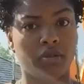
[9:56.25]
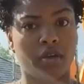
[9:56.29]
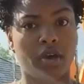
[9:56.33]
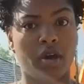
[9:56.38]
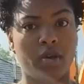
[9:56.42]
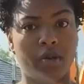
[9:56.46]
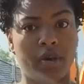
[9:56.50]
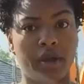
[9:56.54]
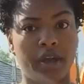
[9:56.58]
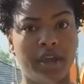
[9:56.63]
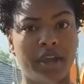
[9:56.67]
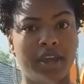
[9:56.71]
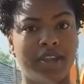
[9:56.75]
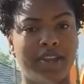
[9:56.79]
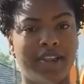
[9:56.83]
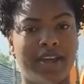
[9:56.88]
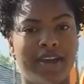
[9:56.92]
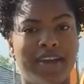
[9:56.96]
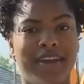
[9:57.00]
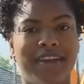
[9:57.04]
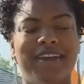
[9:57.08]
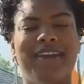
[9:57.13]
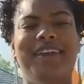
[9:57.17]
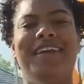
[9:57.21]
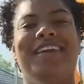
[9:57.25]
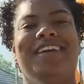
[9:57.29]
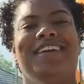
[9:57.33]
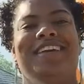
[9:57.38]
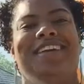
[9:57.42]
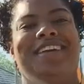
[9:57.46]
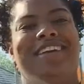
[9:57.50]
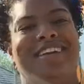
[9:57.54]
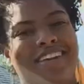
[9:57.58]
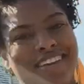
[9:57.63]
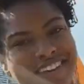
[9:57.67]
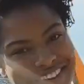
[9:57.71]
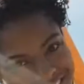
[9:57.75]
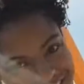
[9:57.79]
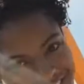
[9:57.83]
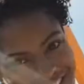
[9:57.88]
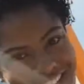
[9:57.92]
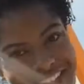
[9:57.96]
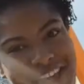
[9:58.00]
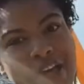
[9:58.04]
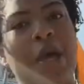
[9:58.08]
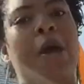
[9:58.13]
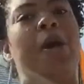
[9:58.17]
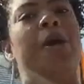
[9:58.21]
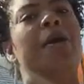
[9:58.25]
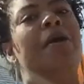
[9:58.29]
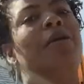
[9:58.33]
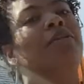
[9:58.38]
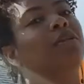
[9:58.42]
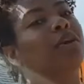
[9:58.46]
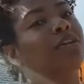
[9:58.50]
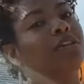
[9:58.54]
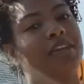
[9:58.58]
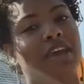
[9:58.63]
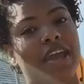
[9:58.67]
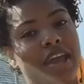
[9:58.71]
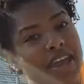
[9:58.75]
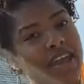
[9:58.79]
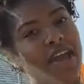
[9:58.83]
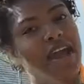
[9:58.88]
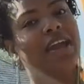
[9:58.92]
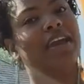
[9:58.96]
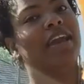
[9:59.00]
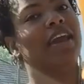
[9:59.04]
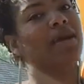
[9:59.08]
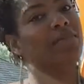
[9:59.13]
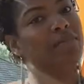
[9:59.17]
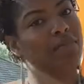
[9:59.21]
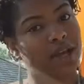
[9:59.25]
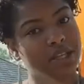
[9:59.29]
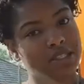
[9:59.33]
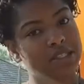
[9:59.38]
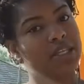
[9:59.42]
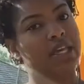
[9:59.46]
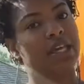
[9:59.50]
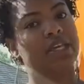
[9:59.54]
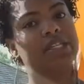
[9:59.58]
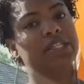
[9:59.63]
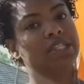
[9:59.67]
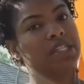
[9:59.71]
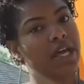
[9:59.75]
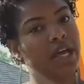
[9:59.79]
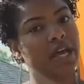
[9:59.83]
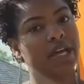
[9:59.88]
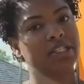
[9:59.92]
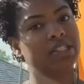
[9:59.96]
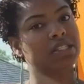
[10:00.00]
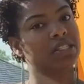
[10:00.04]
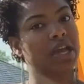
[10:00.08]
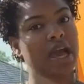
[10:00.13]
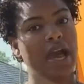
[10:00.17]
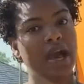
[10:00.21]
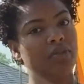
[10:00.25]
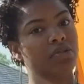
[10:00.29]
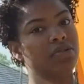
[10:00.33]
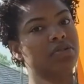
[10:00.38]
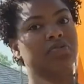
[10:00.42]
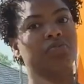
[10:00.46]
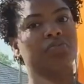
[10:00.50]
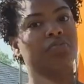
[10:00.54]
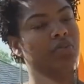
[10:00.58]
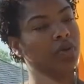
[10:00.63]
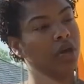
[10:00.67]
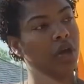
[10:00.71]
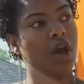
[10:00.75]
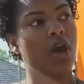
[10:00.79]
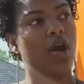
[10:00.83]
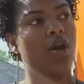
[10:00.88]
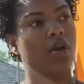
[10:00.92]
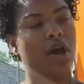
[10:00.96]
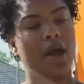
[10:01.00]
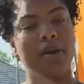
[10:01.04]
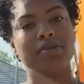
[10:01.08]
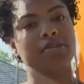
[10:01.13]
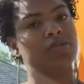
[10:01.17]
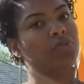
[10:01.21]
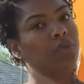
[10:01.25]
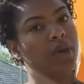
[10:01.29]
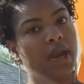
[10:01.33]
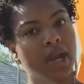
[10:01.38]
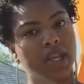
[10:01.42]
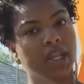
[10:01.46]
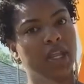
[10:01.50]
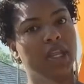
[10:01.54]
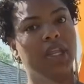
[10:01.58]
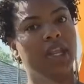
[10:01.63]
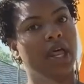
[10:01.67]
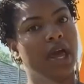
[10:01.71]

Okay, like The day I got my test locks, I was gone. I was ready.